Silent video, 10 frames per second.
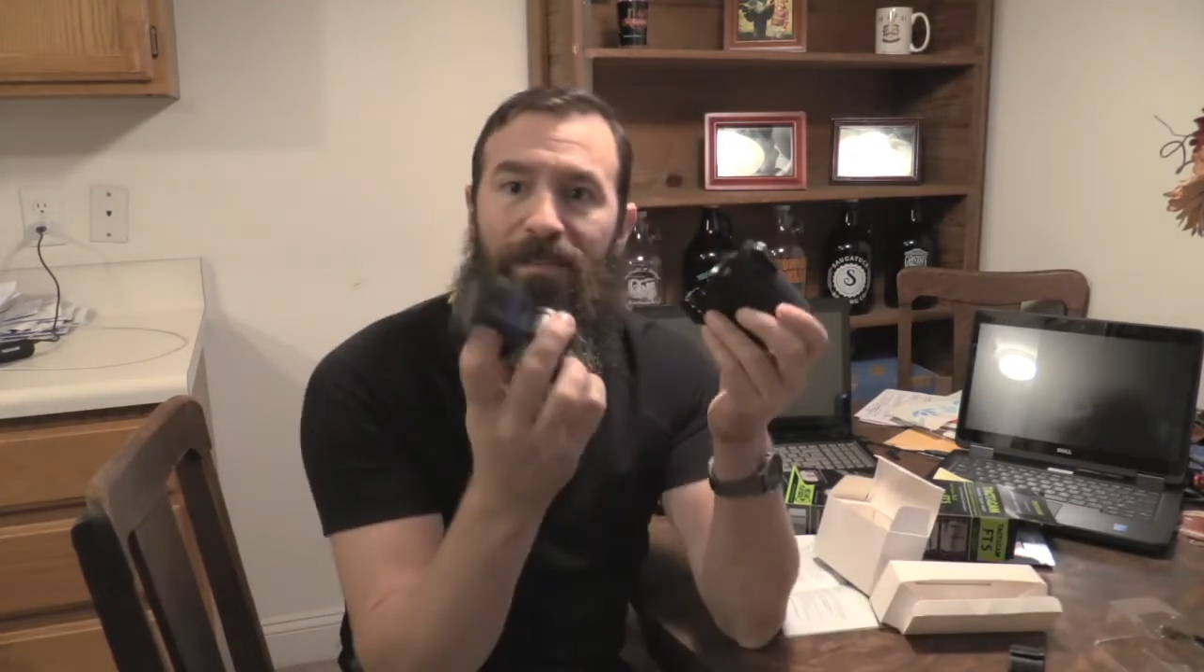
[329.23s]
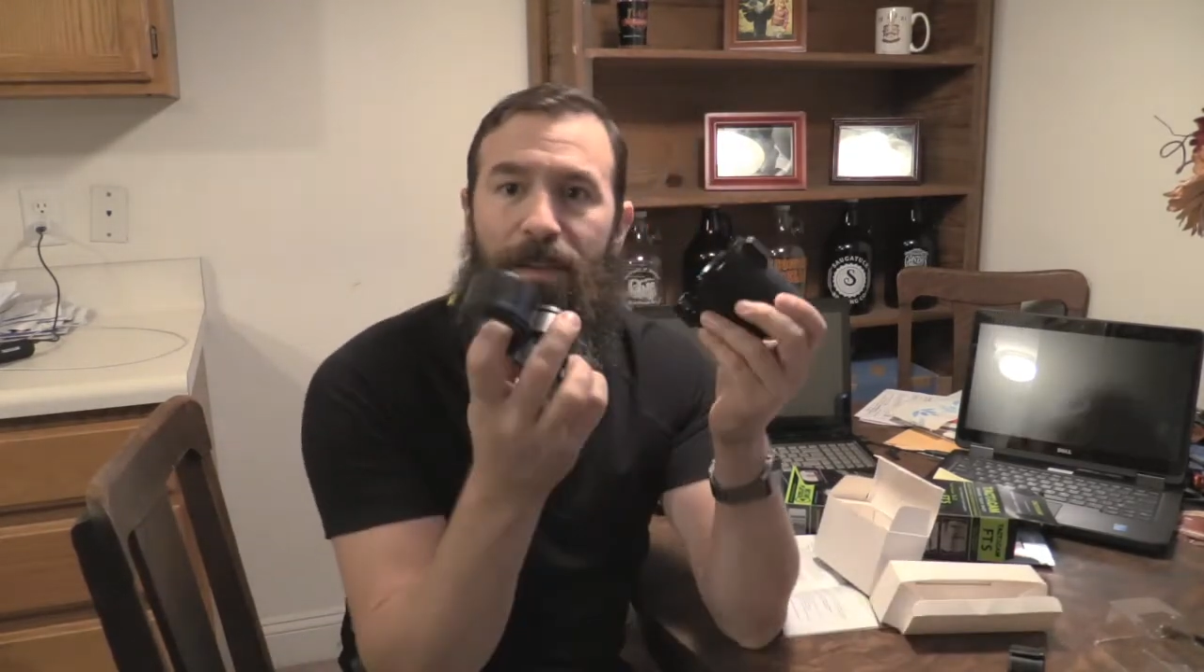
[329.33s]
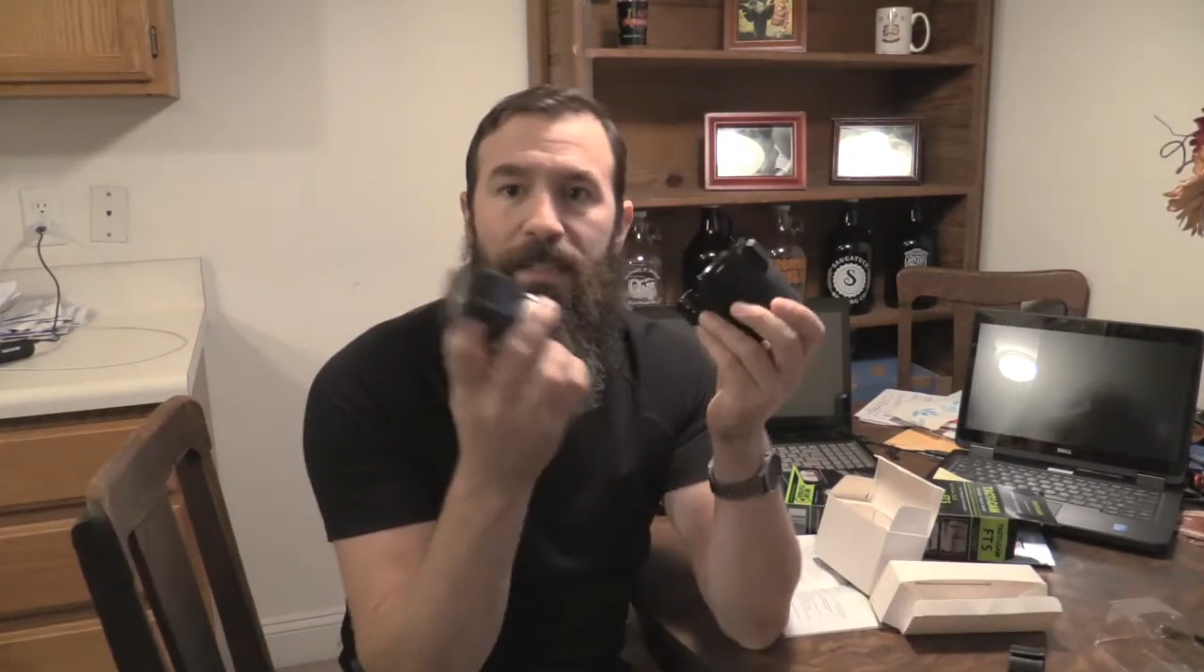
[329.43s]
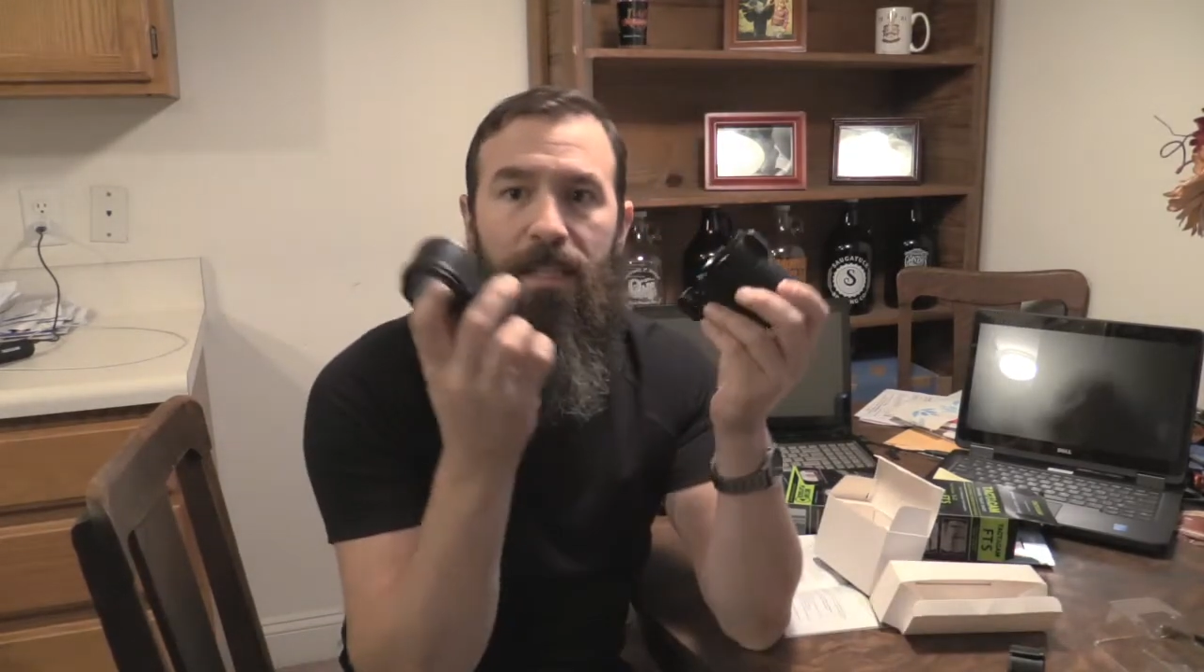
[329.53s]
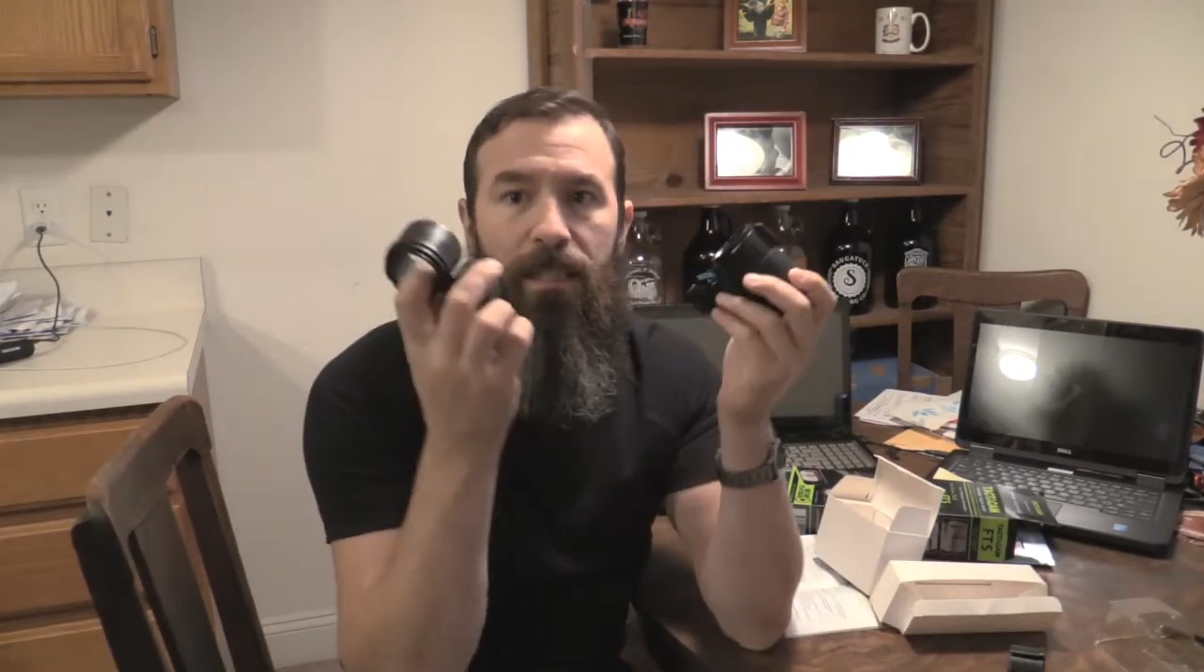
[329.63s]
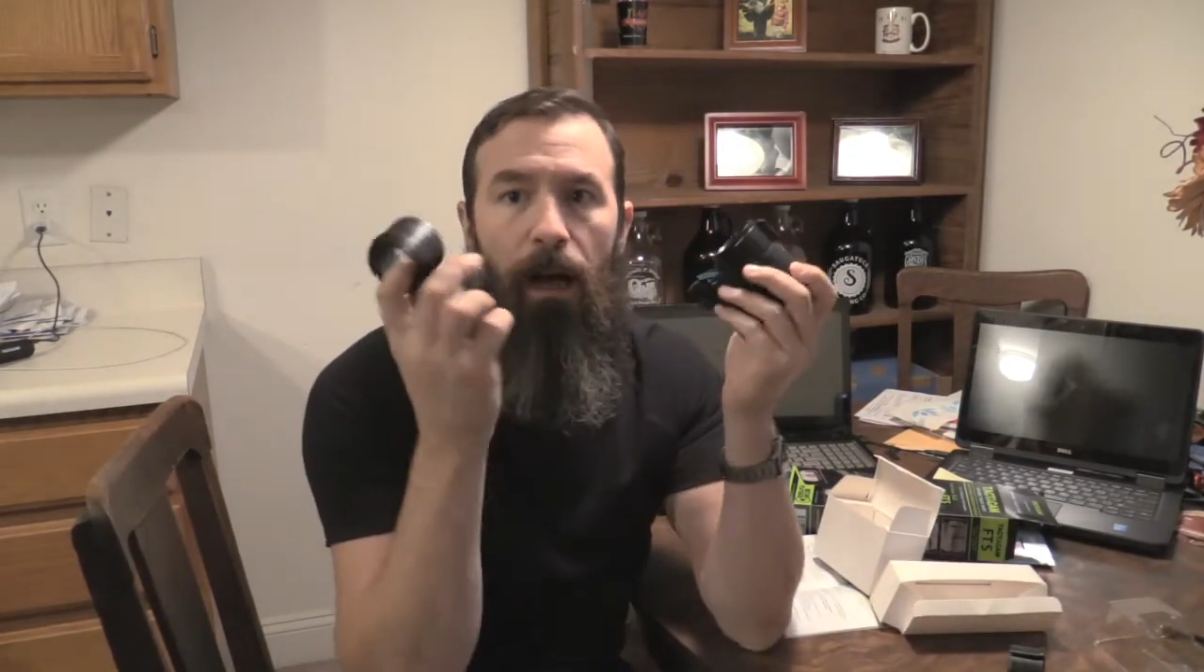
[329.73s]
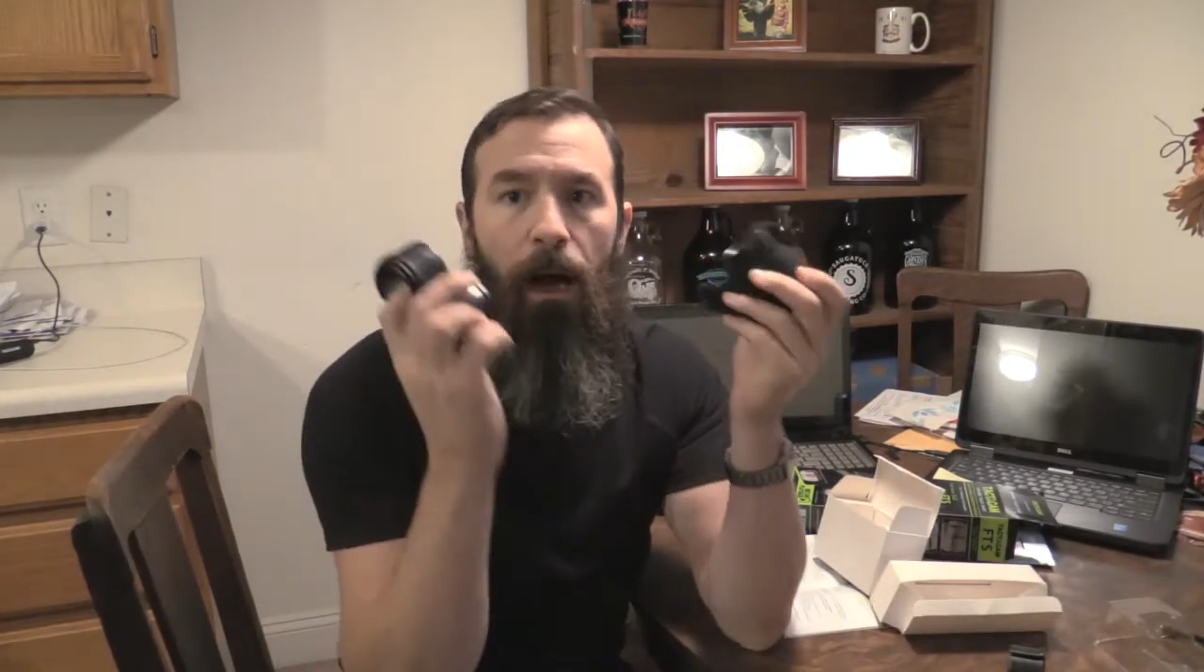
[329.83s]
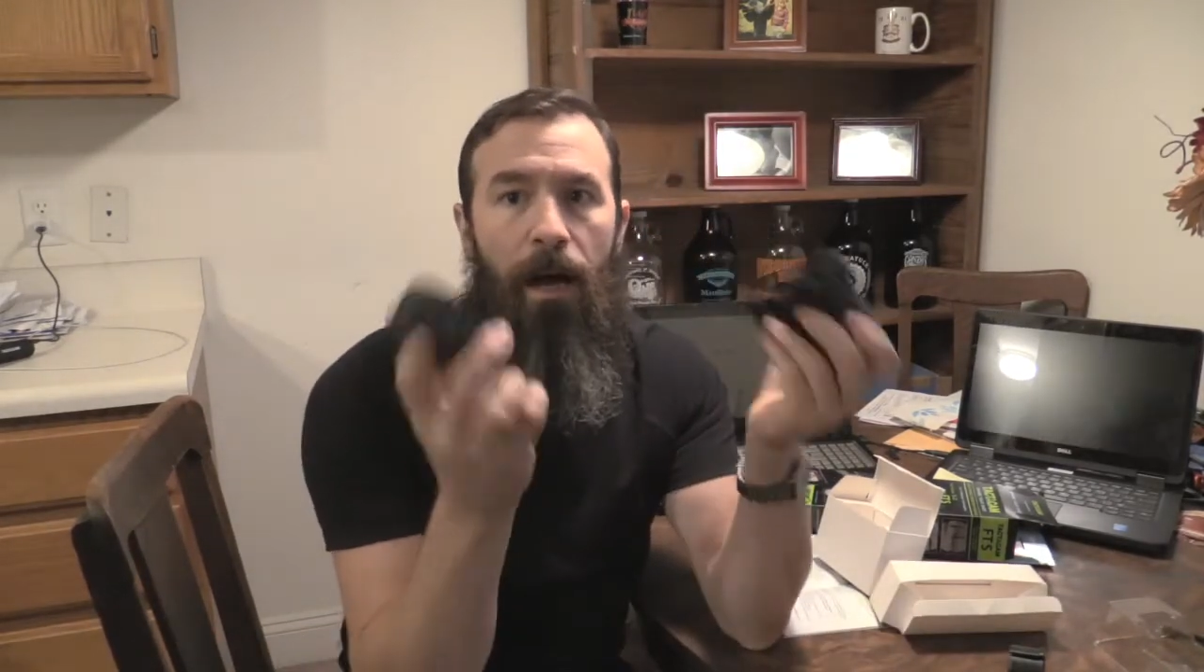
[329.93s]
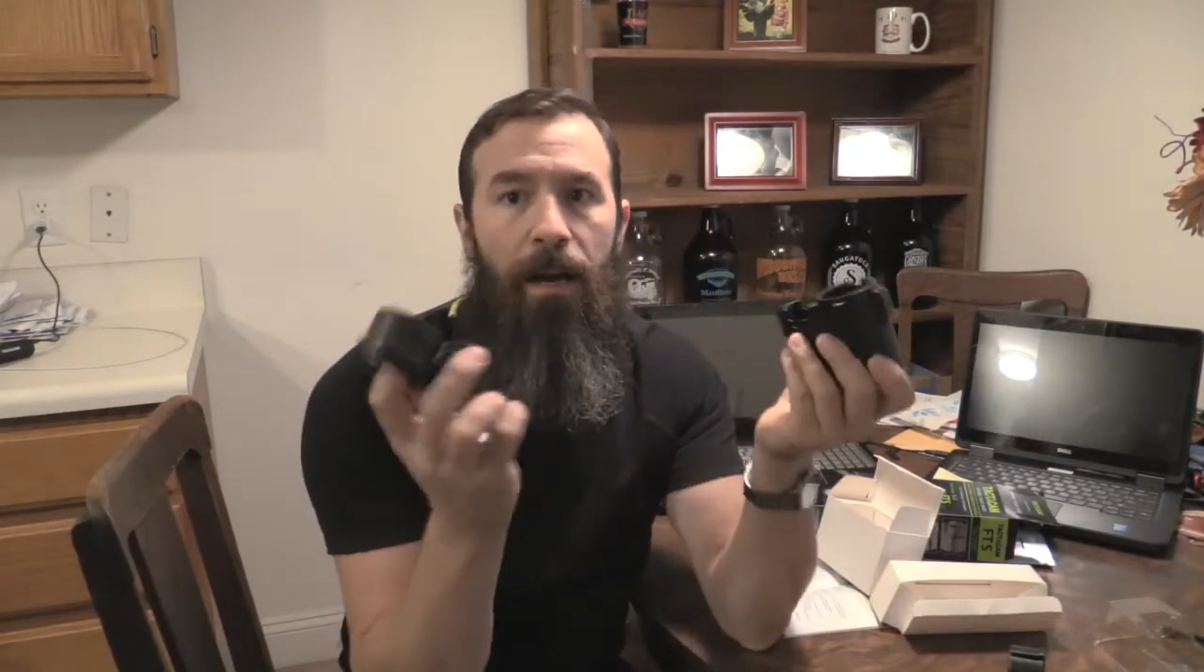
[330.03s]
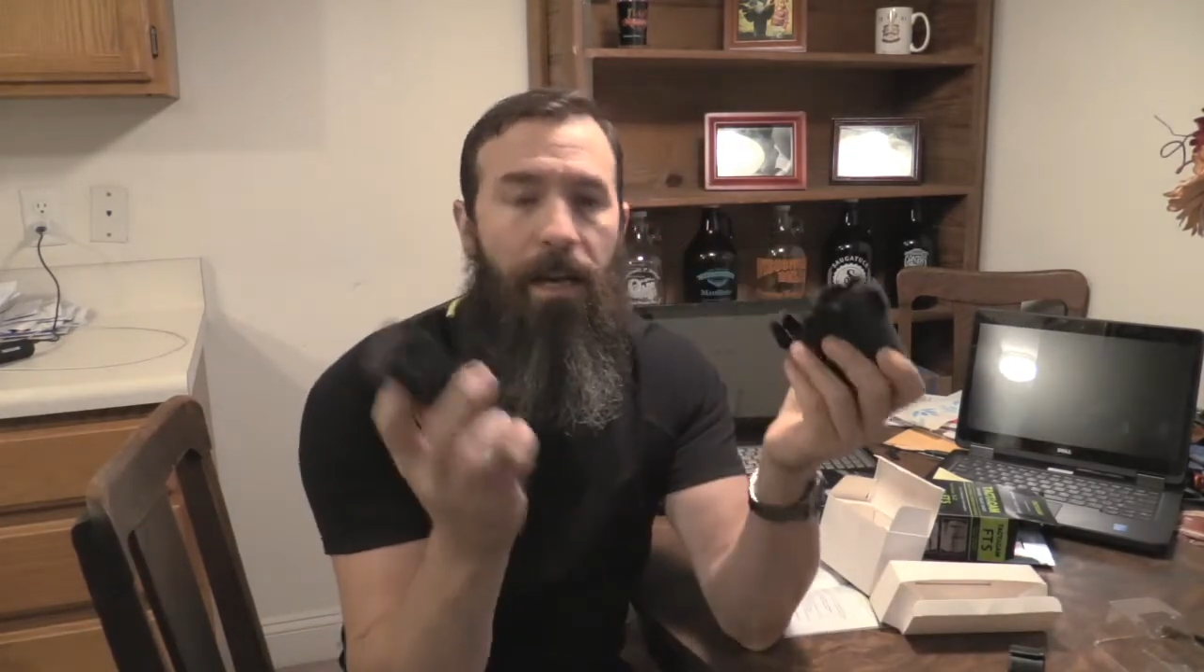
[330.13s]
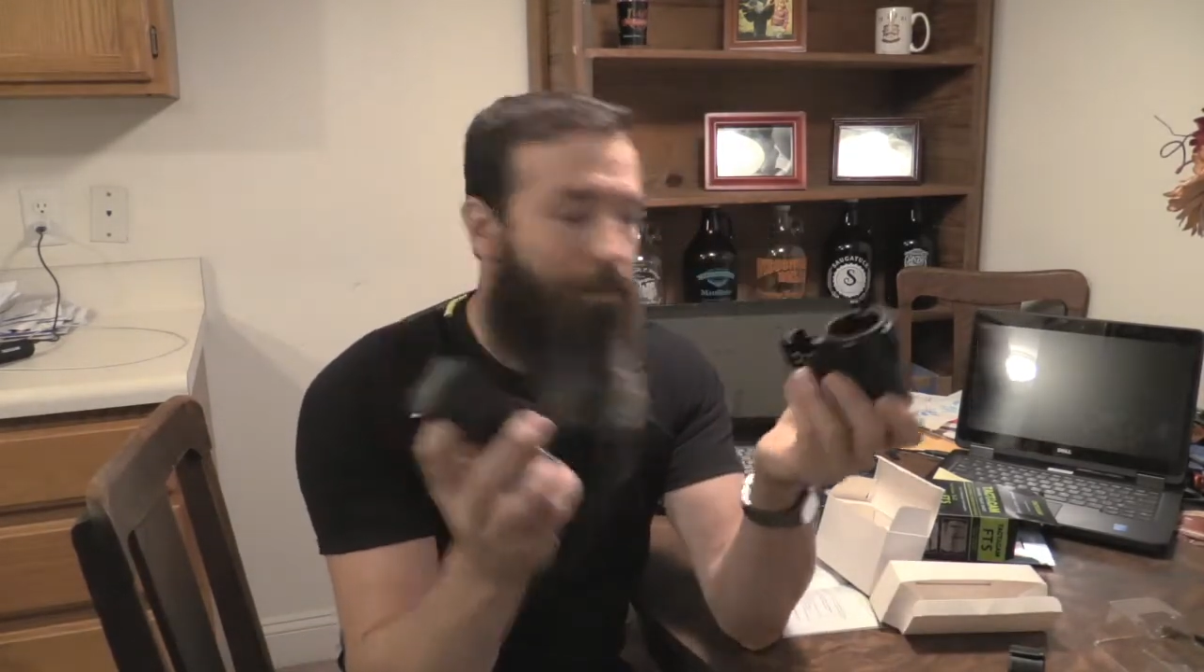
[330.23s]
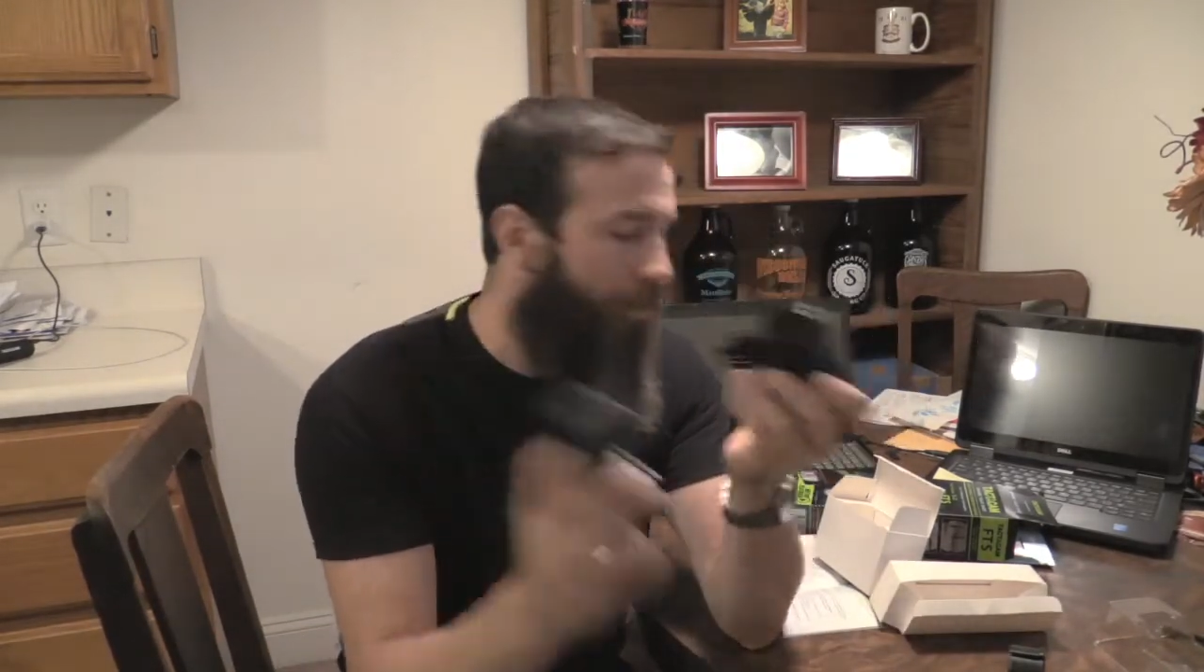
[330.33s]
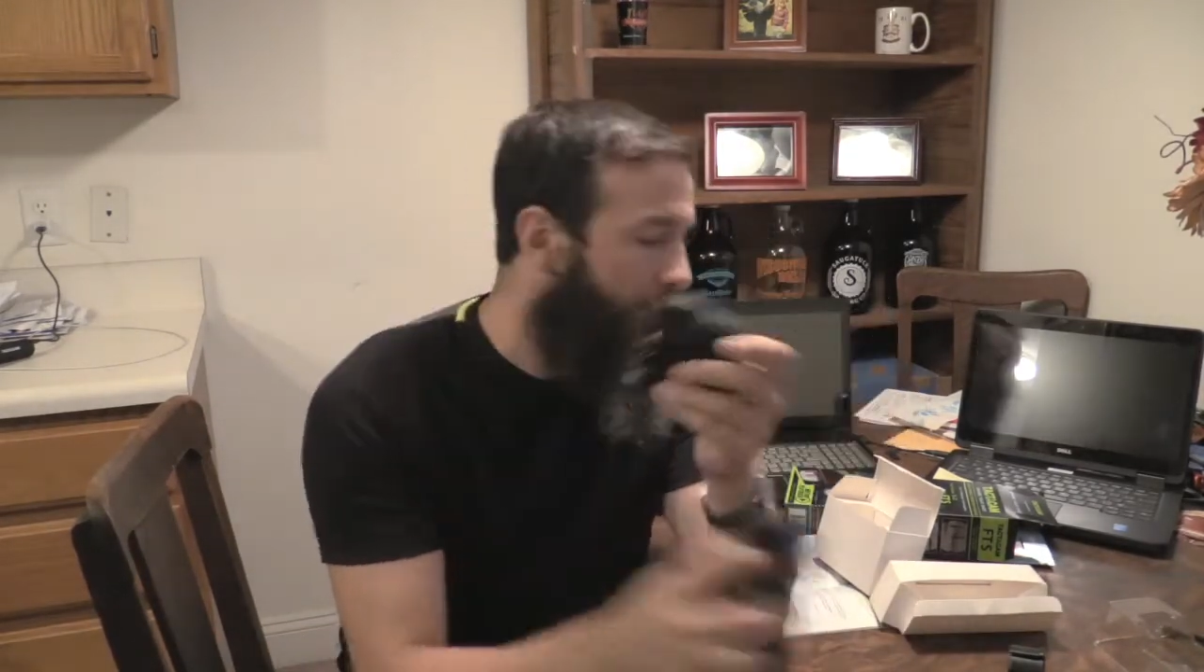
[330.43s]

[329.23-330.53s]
It fits a ton of different